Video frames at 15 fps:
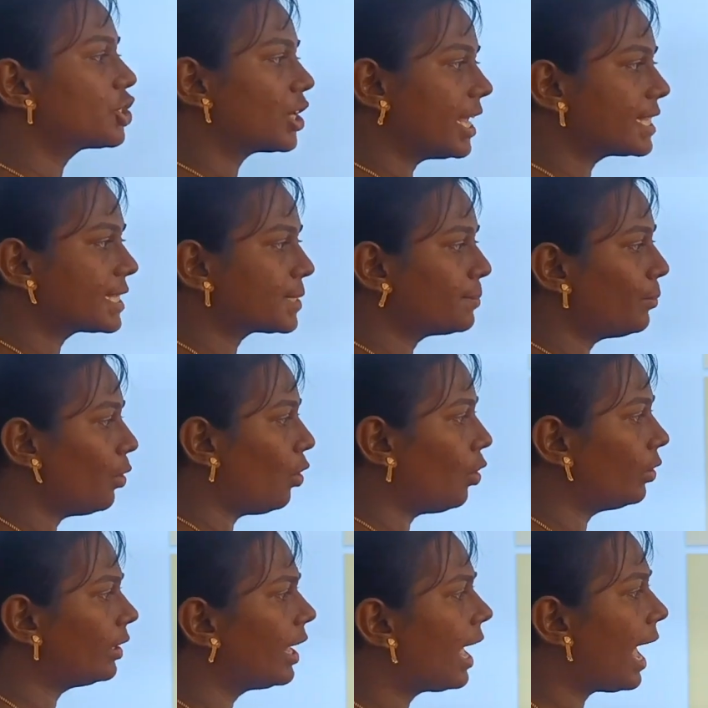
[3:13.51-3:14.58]

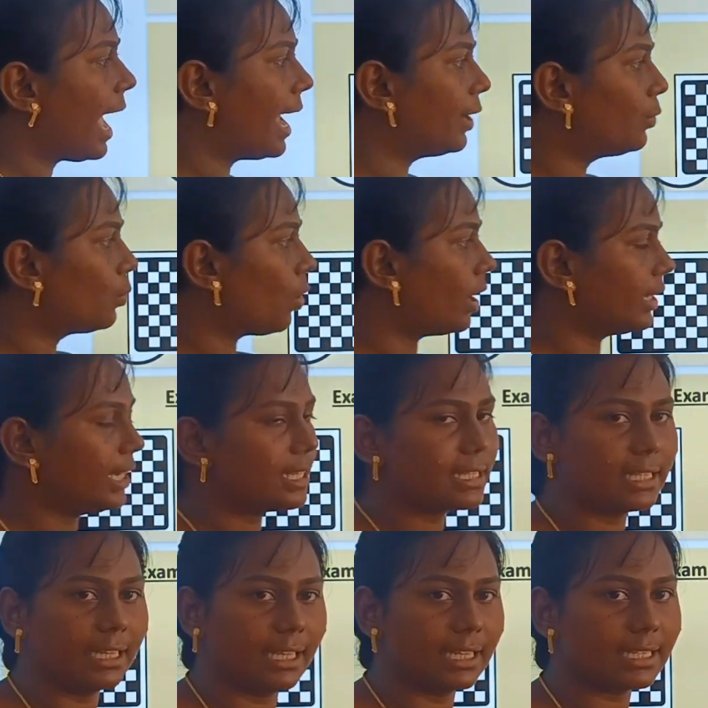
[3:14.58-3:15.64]
Chessboard. And what is
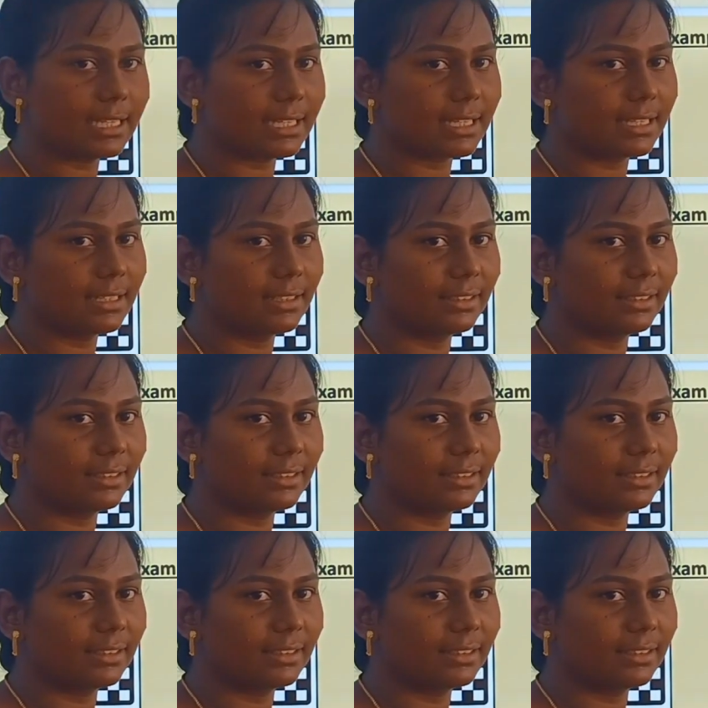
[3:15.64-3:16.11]
this?